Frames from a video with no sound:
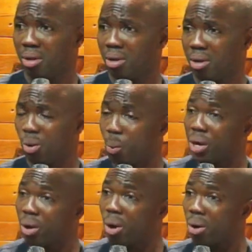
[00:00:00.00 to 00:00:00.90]
with
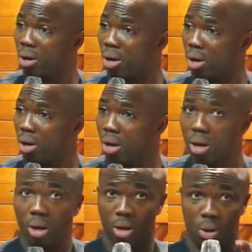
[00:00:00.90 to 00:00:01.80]
God.
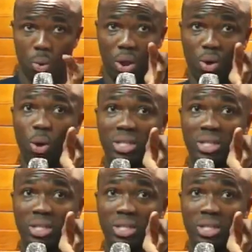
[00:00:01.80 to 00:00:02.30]
When God said,